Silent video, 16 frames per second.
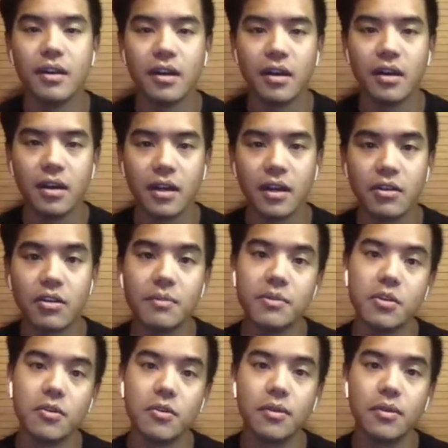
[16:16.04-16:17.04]
uh,
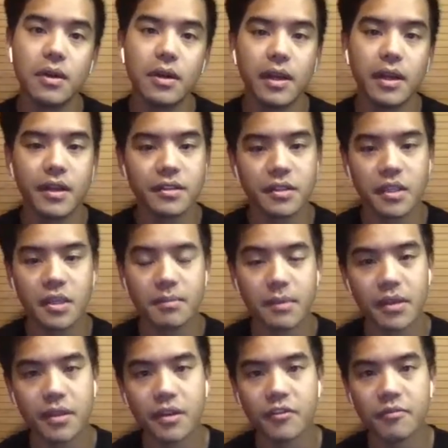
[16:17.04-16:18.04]
crypto as a
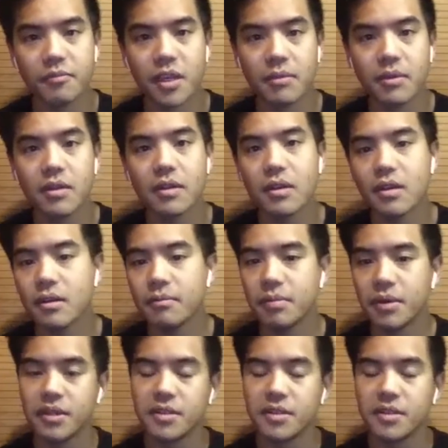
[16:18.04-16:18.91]
method of payment, ah,